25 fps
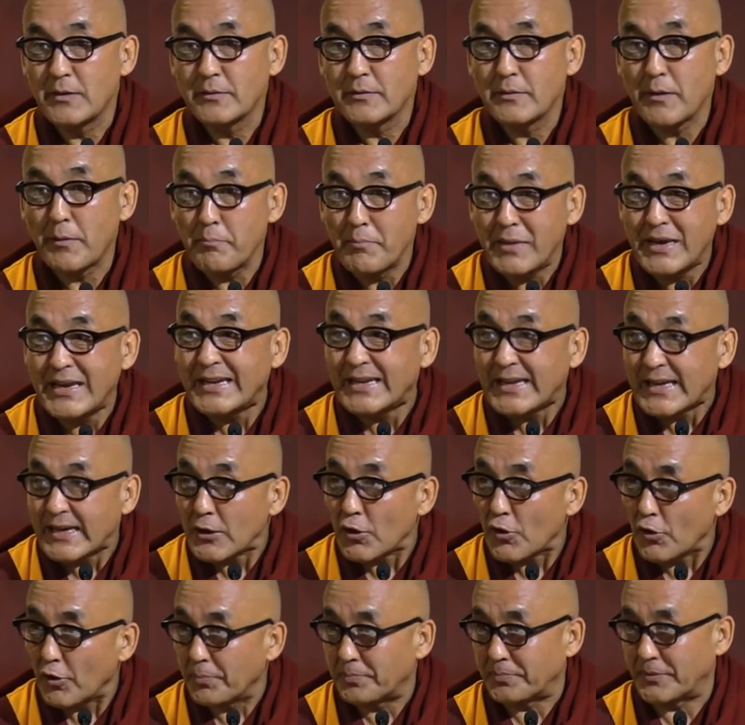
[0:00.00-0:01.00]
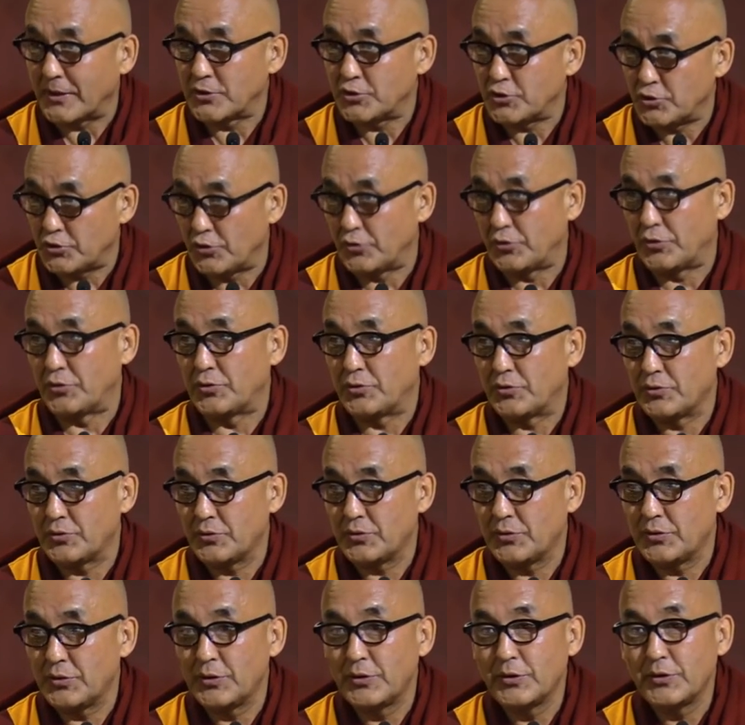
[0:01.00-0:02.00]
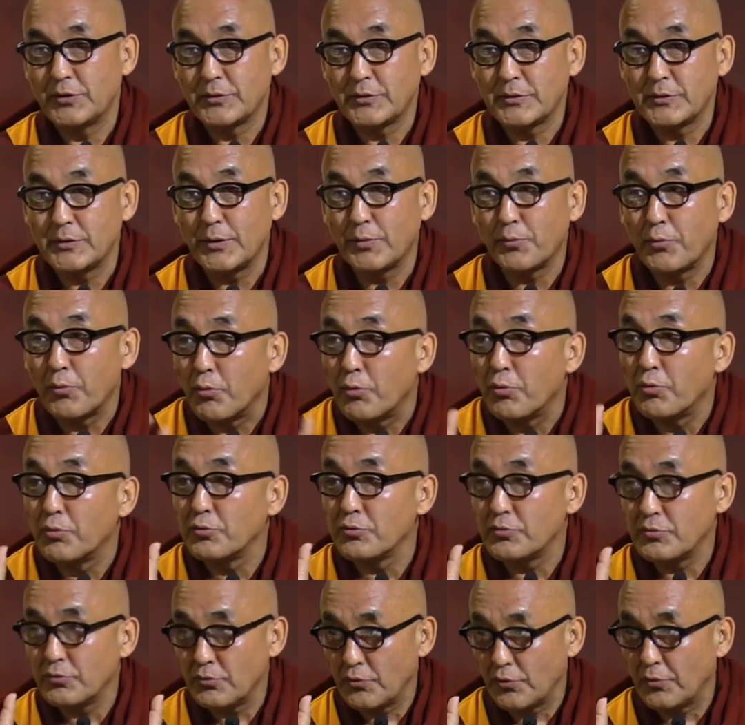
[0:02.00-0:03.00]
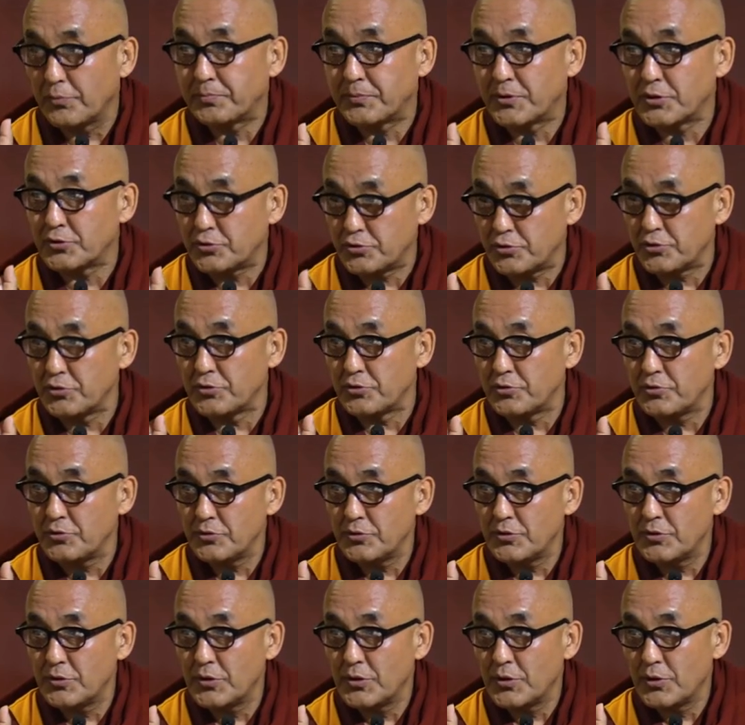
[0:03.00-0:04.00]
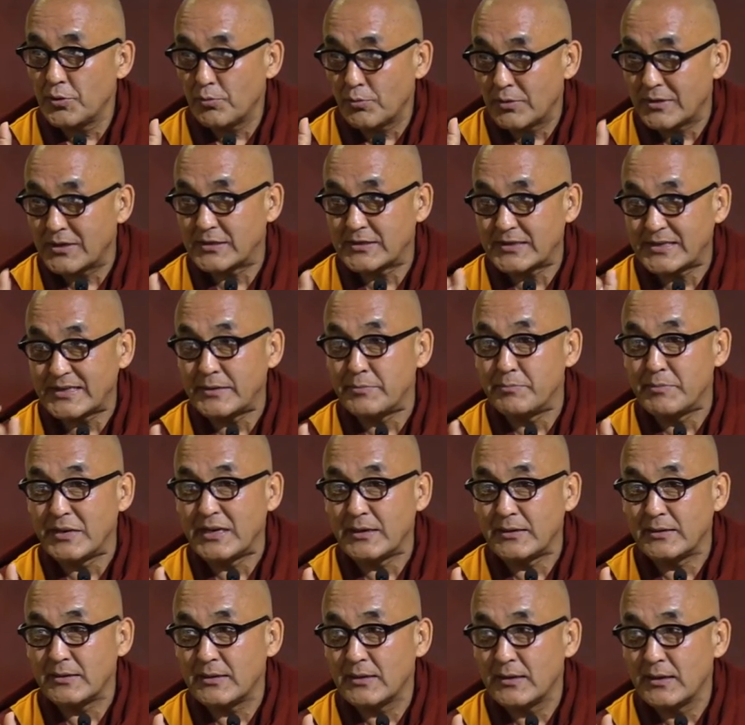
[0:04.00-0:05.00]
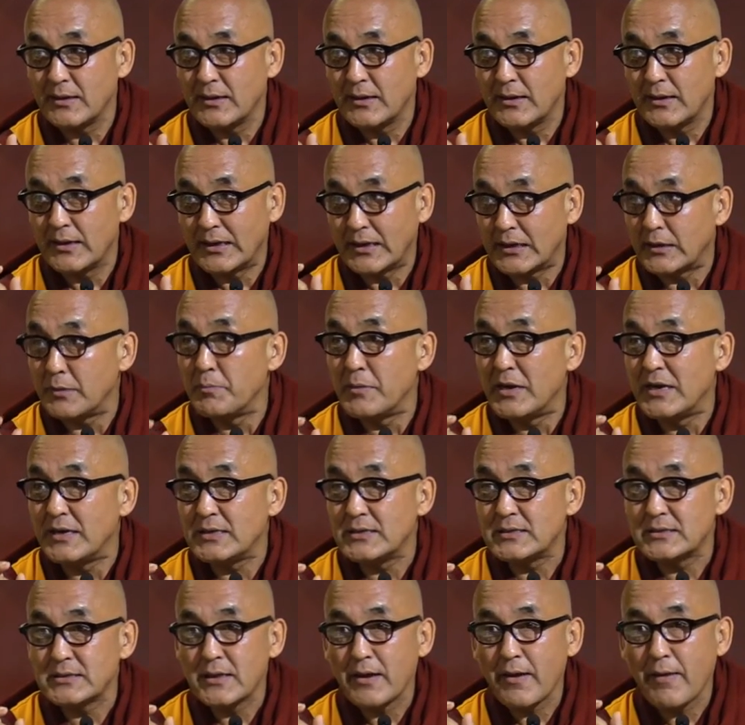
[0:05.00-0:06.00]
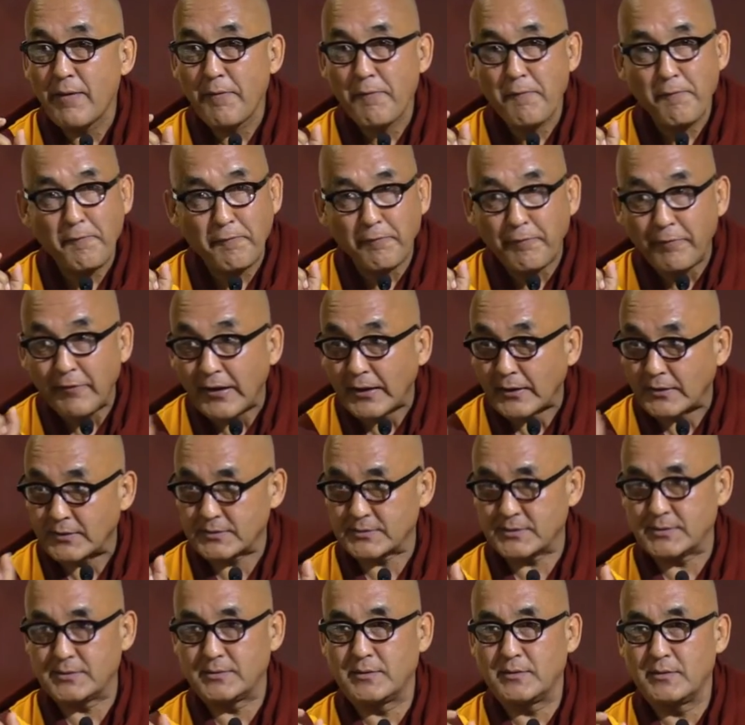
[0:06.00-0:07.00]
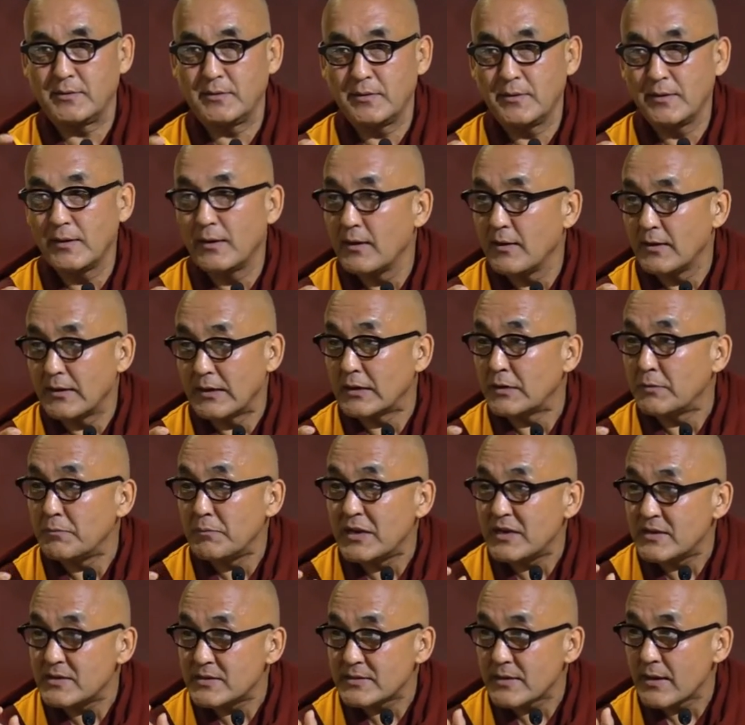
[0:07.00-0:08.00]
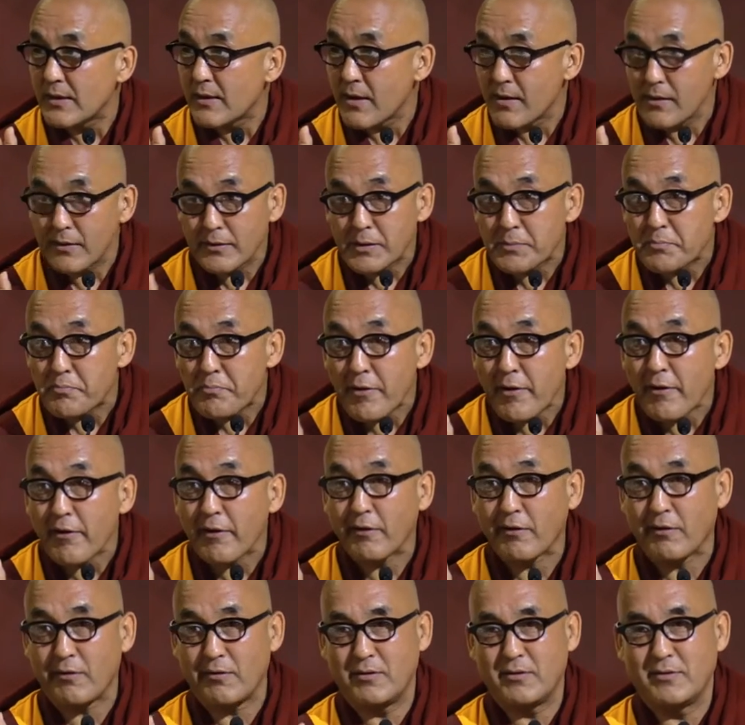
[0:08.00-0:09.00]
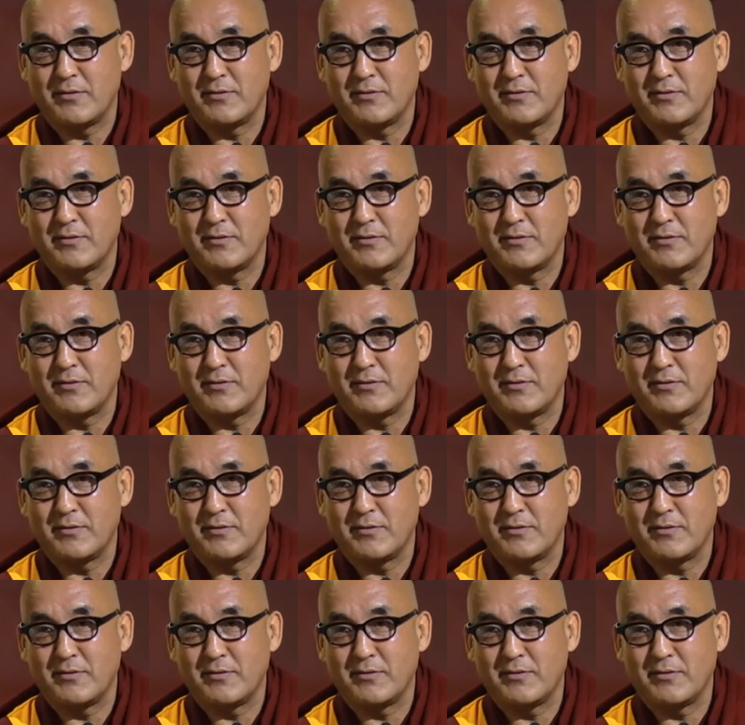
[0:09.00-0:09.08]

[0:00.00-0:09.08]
The meaning of the chu, the word of the chu, what does it mean? It means fix. It means repair.